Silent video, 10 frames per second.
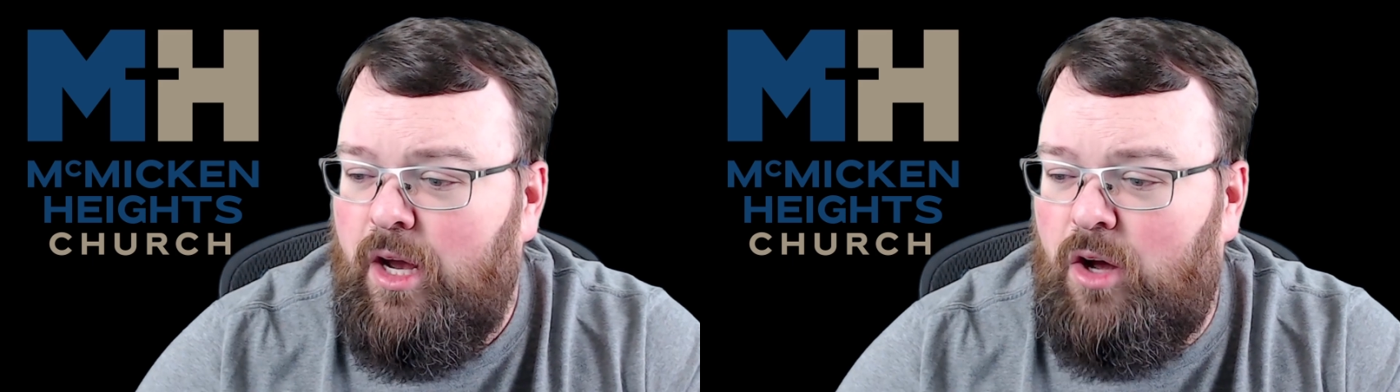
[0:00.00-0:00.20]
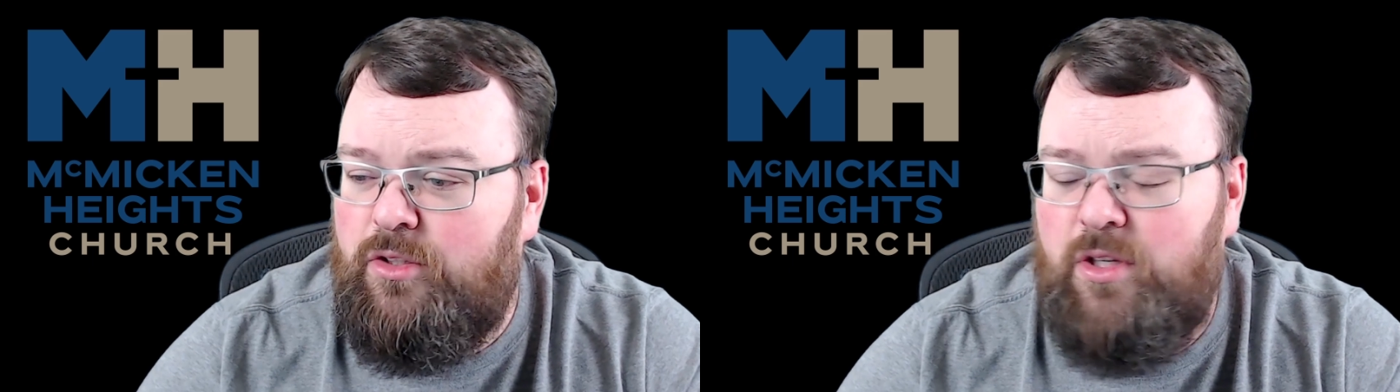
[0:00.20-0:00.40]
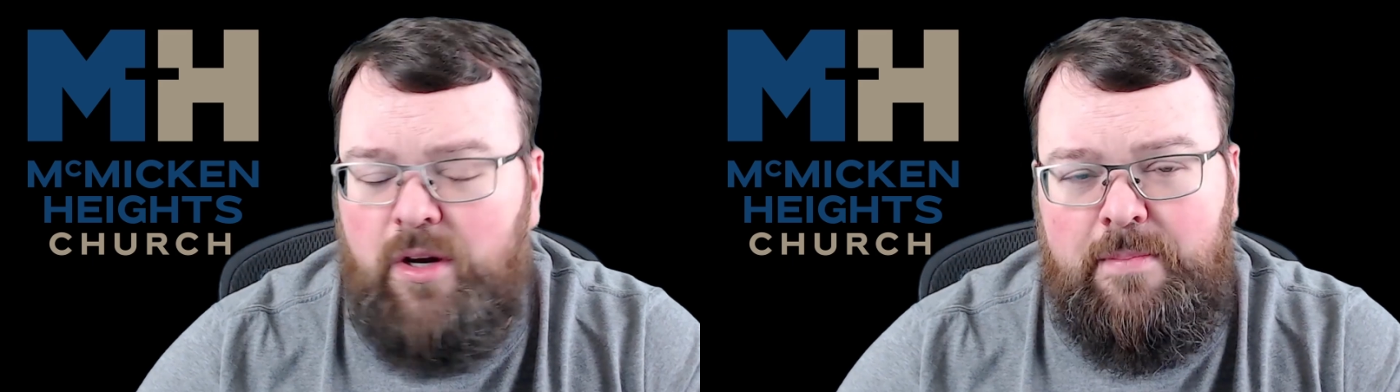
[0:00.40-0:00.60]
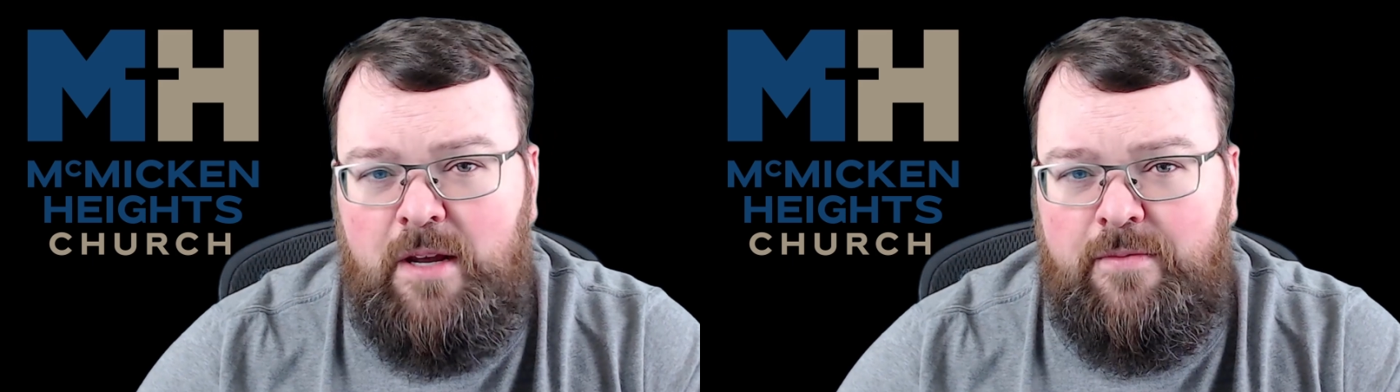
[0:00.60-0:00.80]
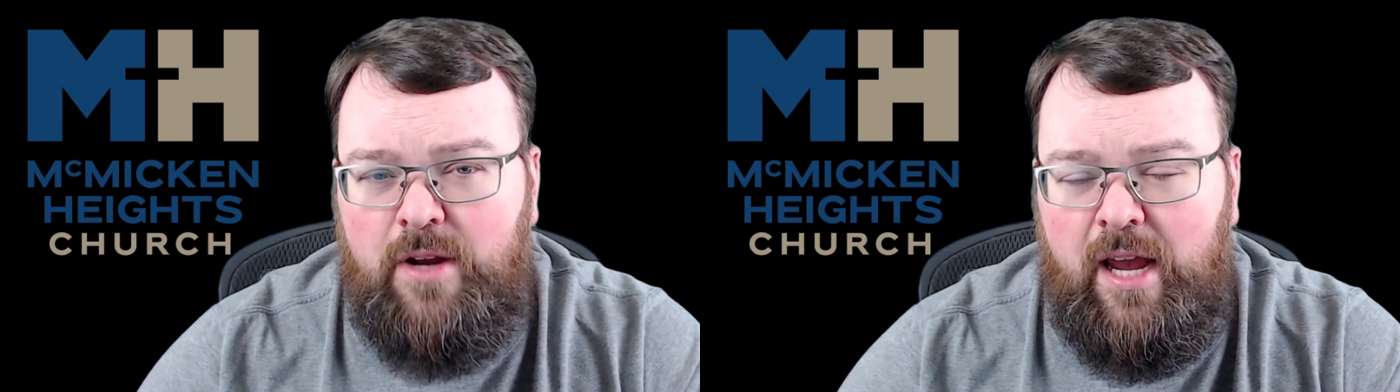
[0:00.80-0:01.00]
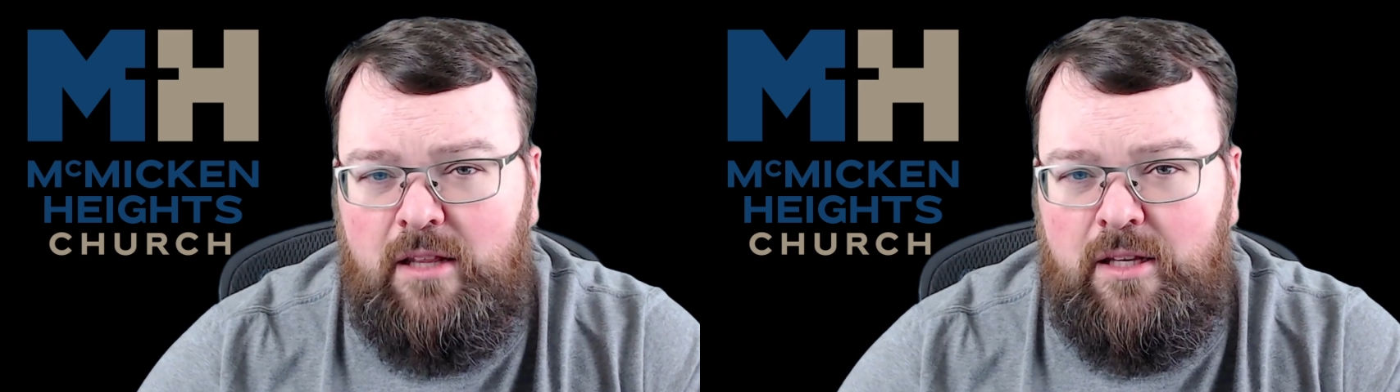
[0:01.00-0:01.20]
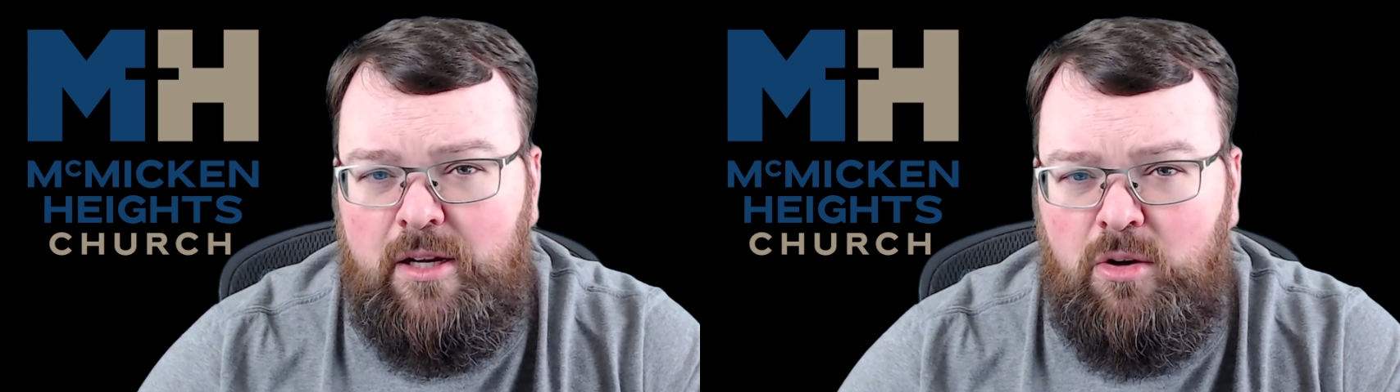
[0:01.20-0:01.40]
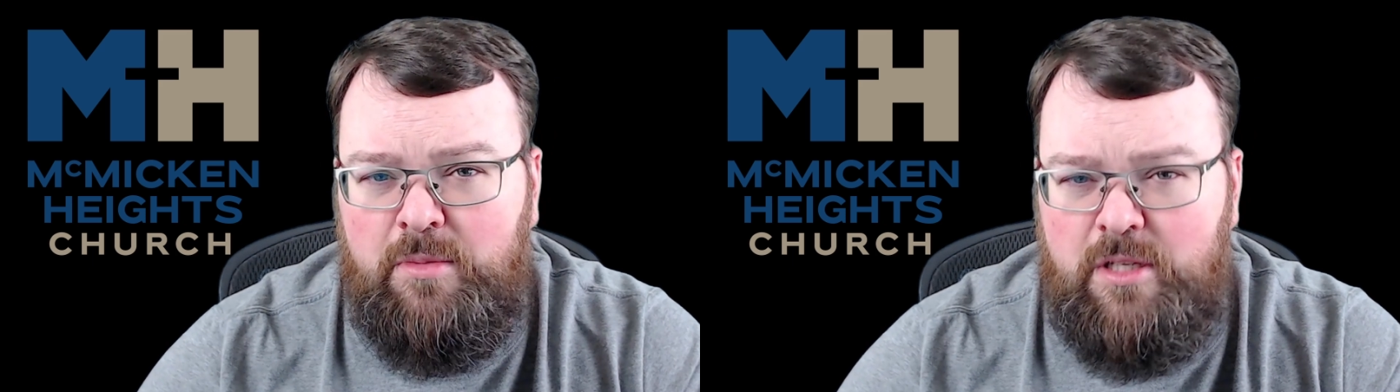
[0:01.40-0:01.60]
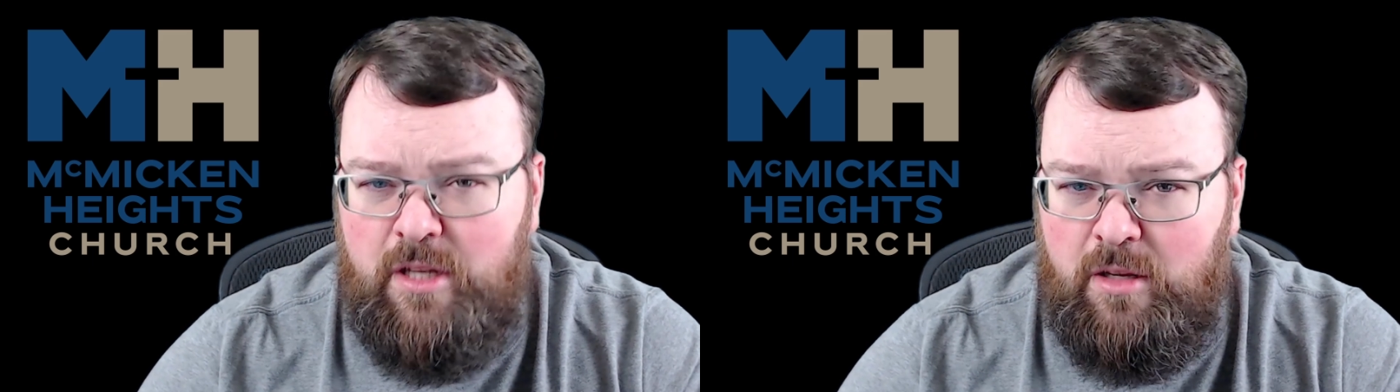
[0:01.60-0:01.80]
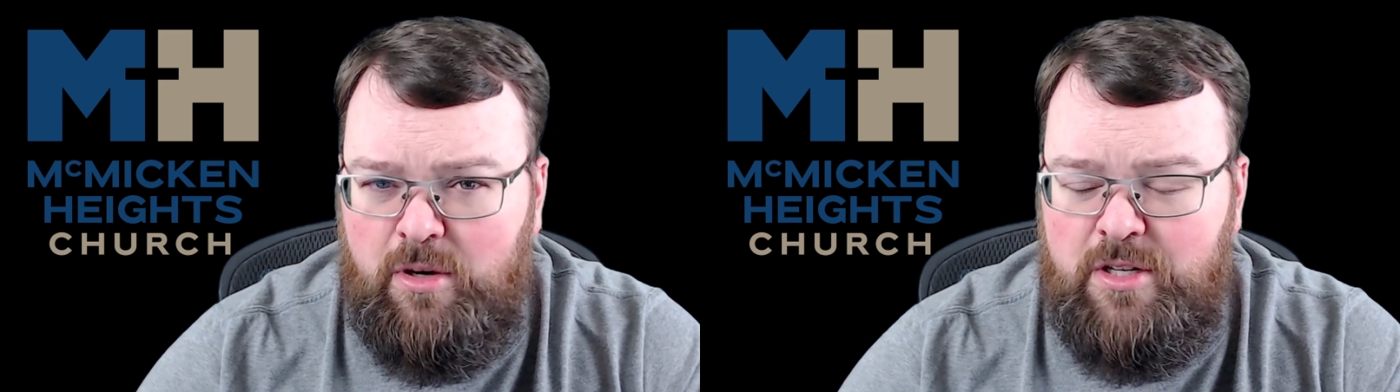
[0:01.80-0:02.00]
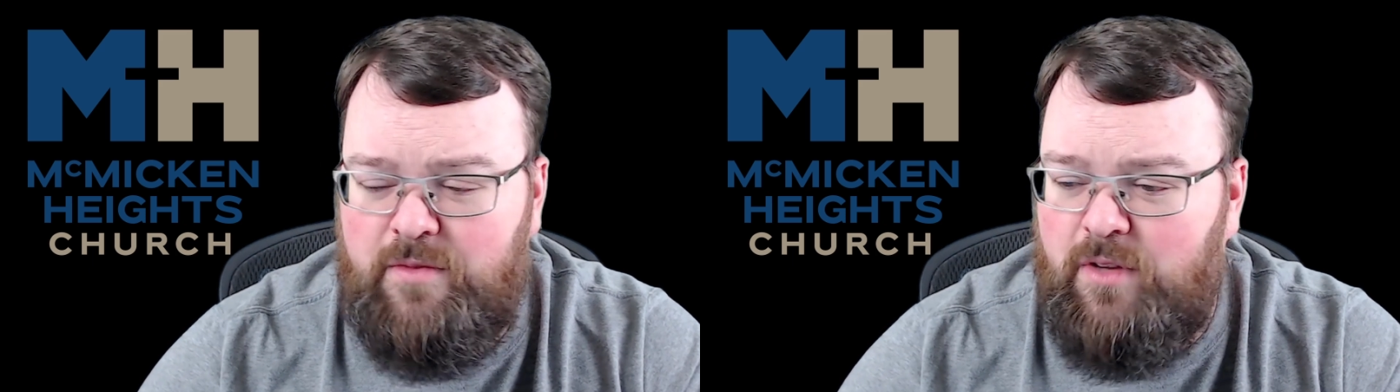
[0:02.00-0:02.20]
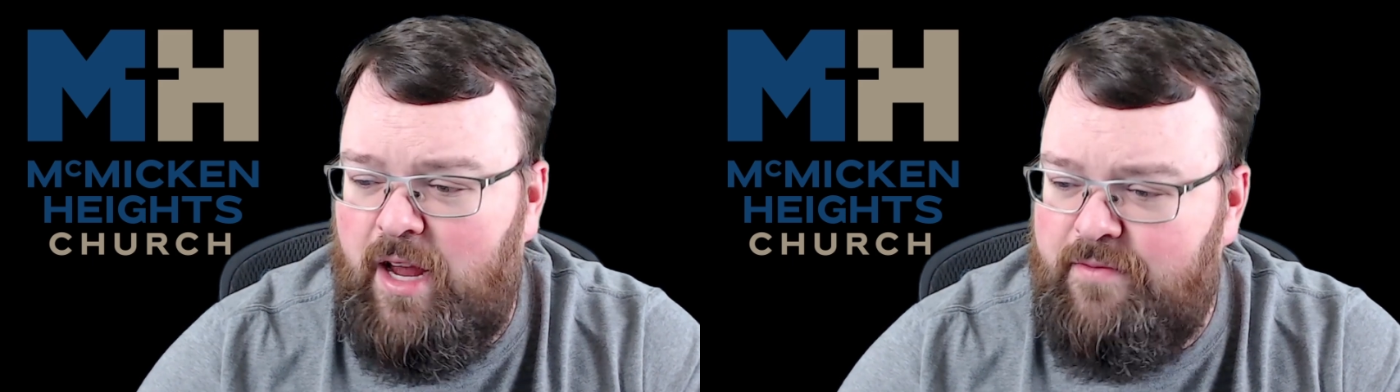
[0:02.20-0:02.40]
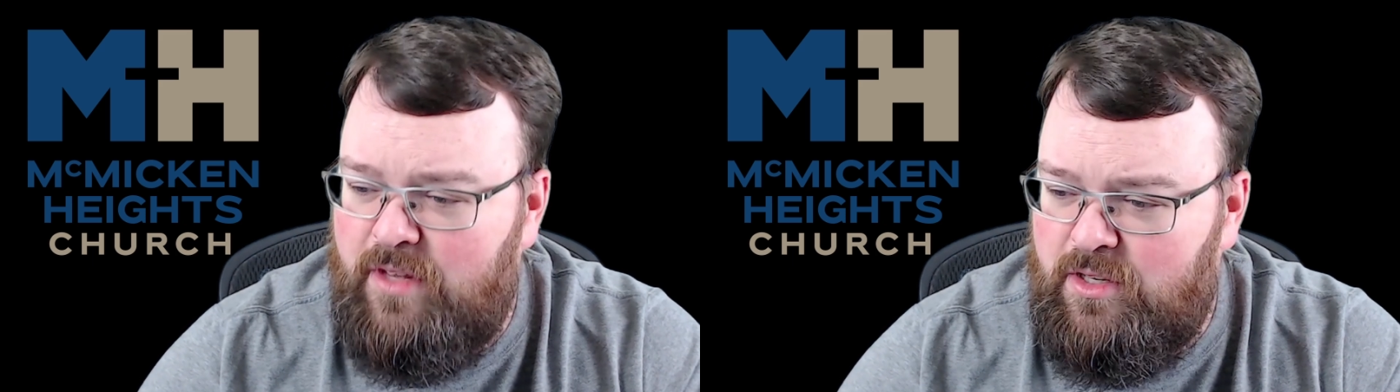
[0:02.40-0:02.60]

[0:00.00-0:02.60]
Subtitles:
also an update for Kathleen Coleman's celebration of life.